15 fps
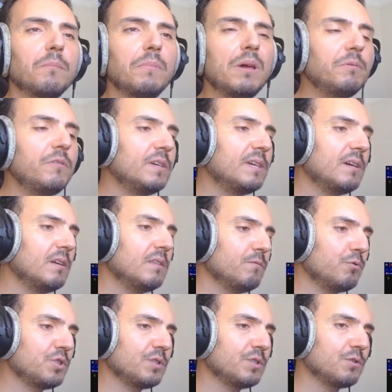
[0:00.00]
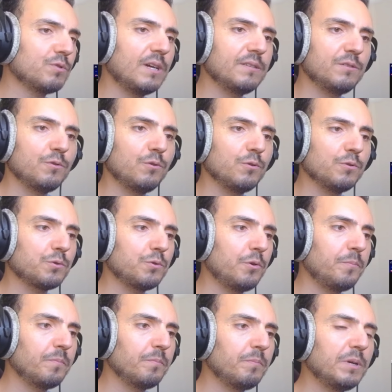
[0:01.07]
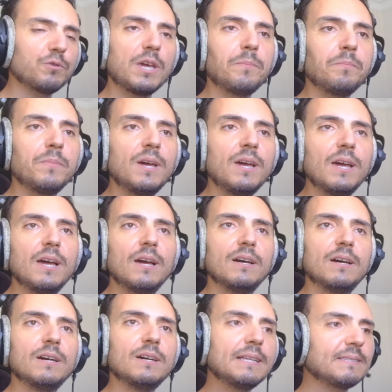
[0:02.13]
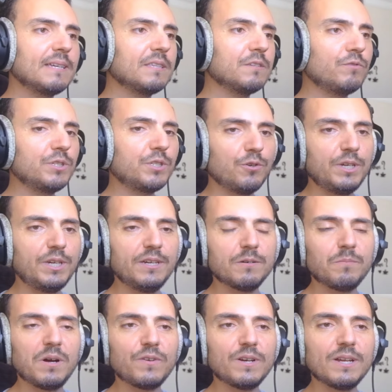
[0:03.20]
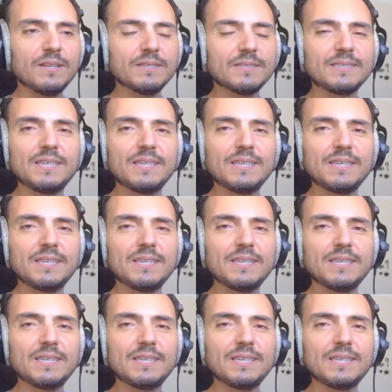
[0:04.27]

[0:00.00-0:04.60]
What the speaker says: Maybe we can watch it together also. But okay, let's end the video here, my friends.